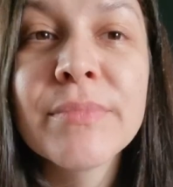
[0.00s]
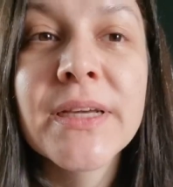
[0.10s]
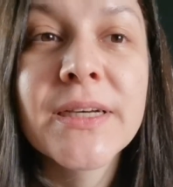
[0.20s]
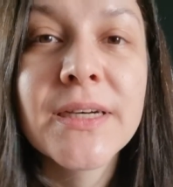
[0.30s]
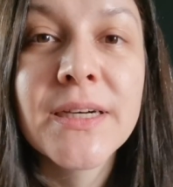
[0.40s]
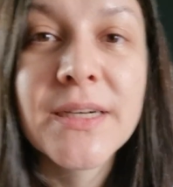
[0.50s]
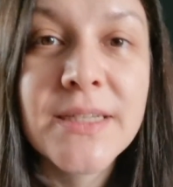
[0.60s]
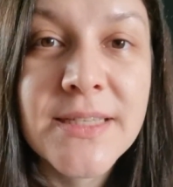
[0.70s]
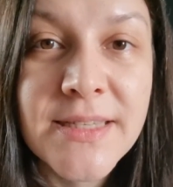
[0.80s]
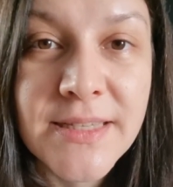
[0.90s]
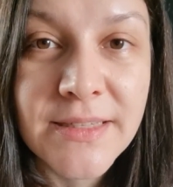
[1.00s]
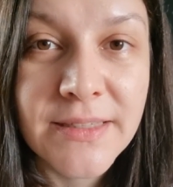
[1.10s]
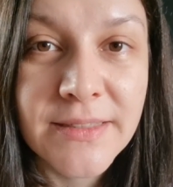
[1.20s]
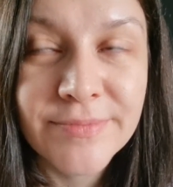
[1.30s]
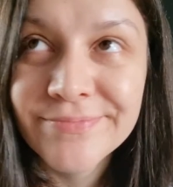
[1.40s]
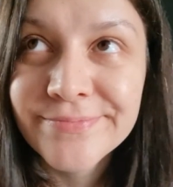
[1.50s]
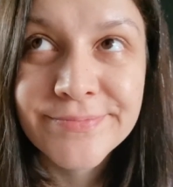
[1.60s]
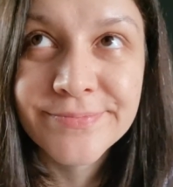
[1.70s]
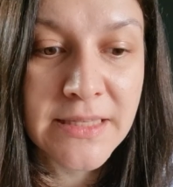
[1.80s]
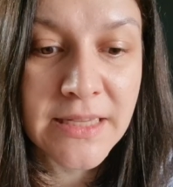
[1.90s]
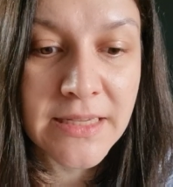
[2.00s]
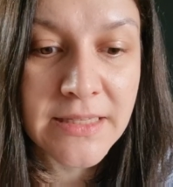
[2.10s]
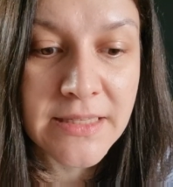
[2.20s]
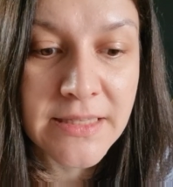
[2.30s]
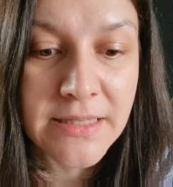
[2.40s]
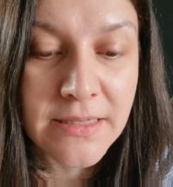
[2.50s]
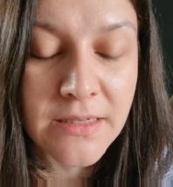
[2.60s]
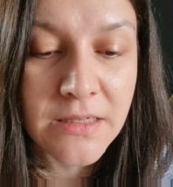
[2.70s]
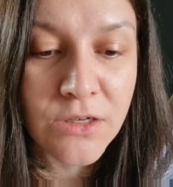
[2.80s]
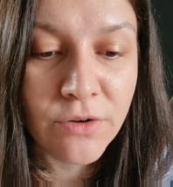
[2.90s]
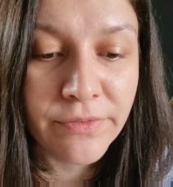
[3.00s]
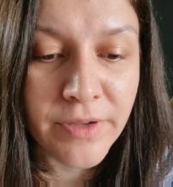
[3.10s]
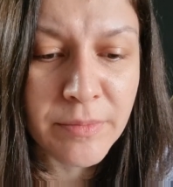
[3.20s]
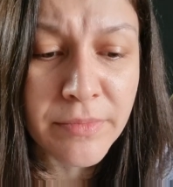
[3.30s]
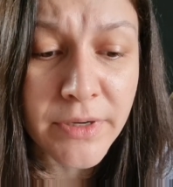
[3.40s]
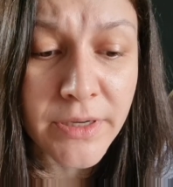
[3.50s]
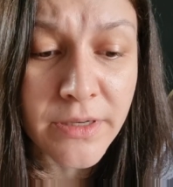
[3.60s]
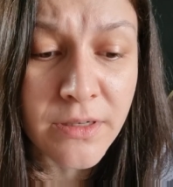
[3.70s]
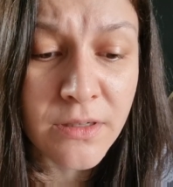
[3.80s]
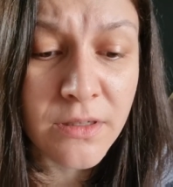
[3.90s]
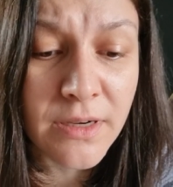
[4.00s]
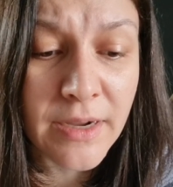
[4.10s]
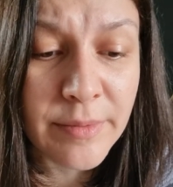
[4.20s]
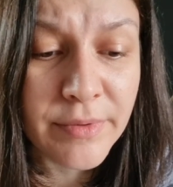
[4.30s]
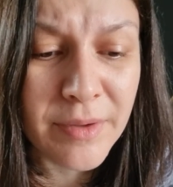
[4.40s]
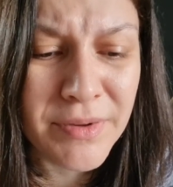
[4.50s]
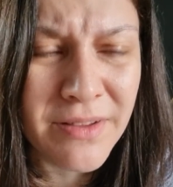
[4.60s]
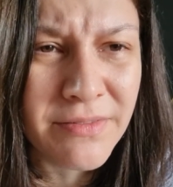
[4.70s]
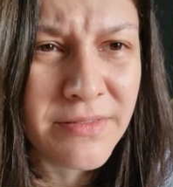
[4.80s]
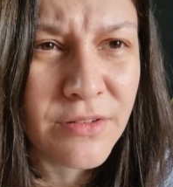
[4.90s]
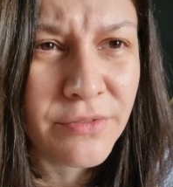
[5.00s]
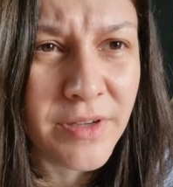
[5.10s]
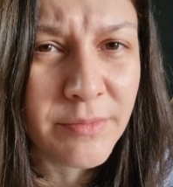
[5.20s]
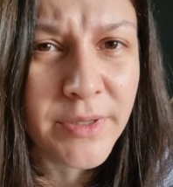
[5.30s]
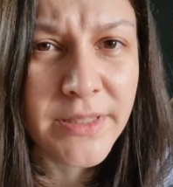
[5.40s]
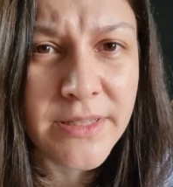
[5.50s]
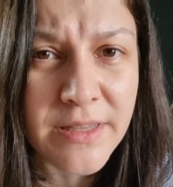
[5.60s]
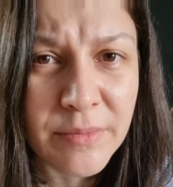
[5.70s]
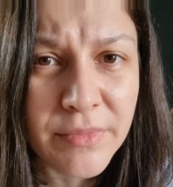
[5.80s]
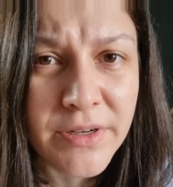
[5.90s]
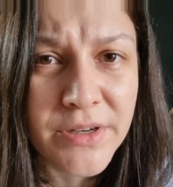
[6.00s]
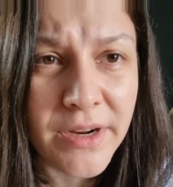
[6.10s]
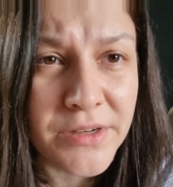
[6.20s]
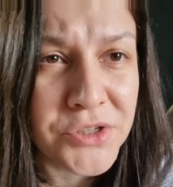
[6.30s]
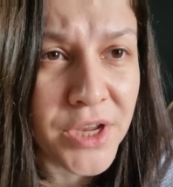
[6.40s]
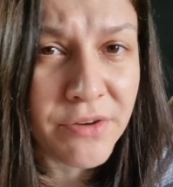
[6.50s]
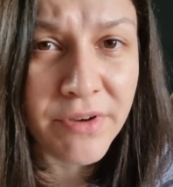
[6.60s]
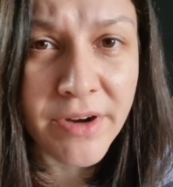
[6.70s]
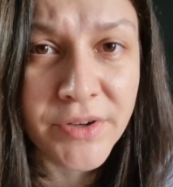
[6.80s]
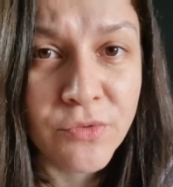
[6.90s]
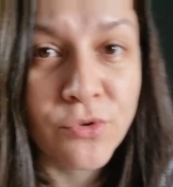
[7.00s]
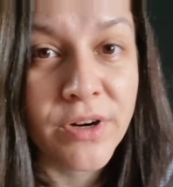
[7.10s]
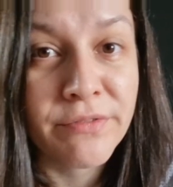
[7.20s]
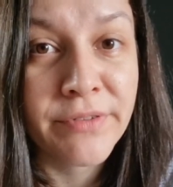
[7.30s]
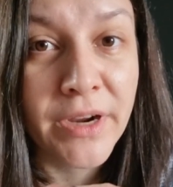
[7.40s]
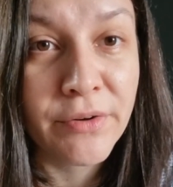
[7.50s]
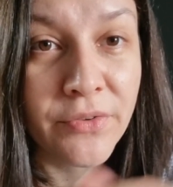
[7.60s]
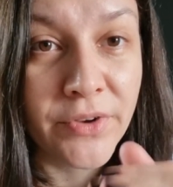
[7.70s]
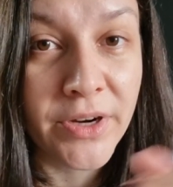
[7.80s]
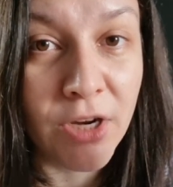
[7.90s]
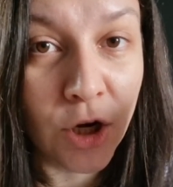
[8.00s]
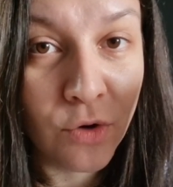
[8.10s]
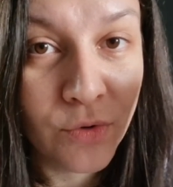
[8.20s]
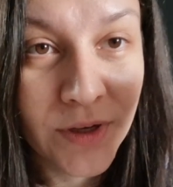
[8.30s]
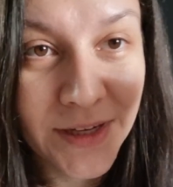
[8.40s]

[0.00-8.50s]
because since November, I believe November, December and January were very, very low